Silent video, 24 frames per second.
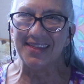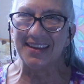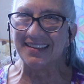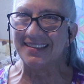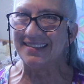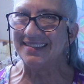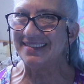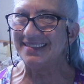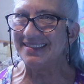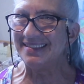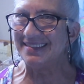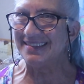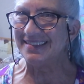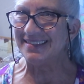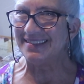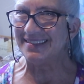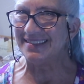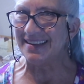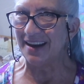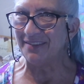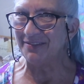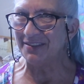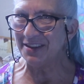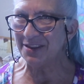the
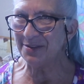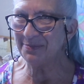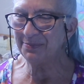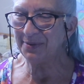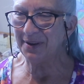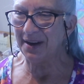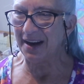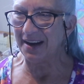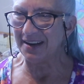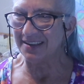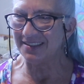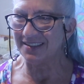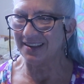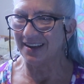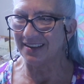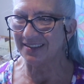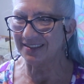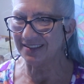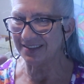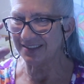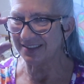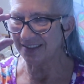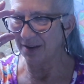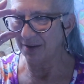7th
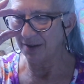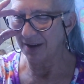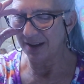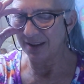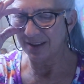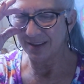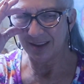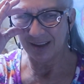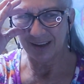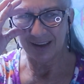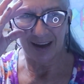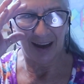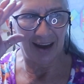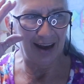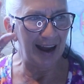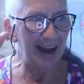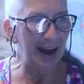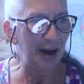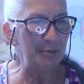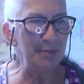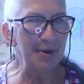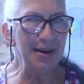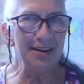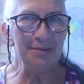project, so I think,
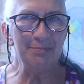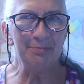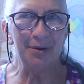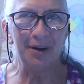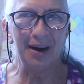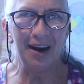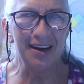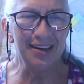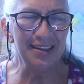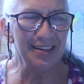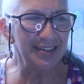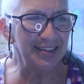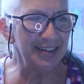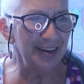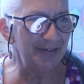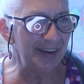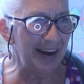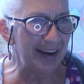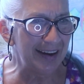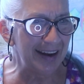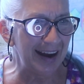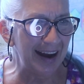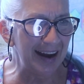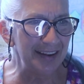how many projects have
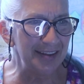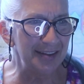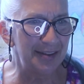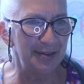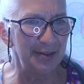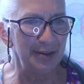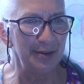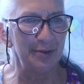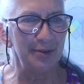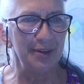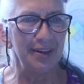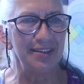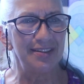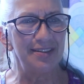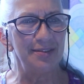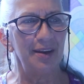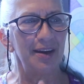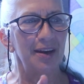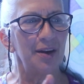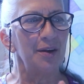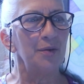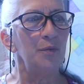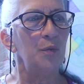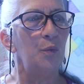I gotten through? That's
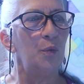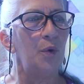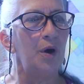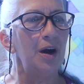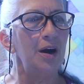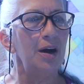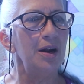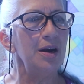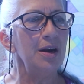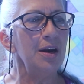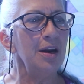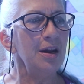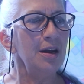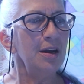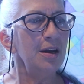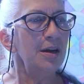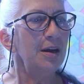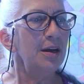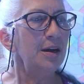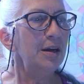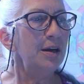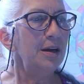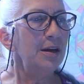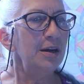like 1,
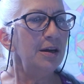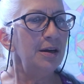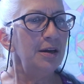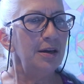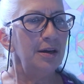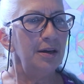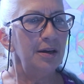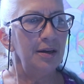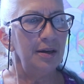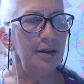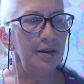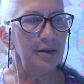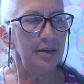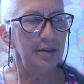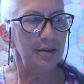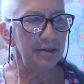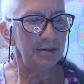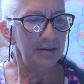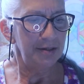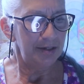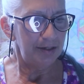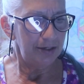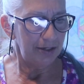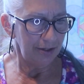
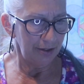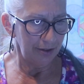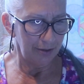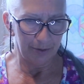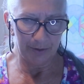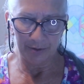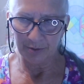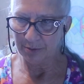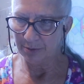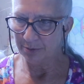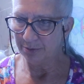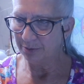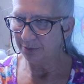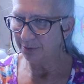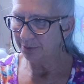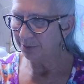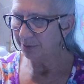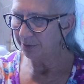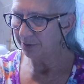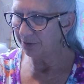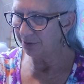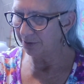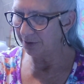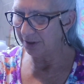2,
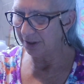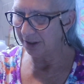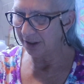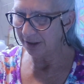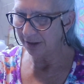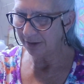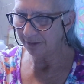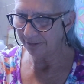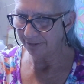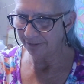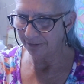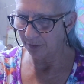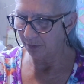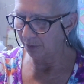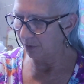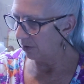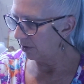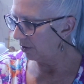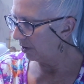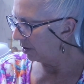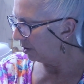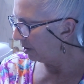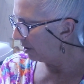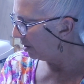3,
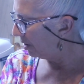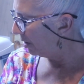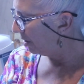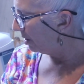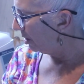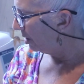4,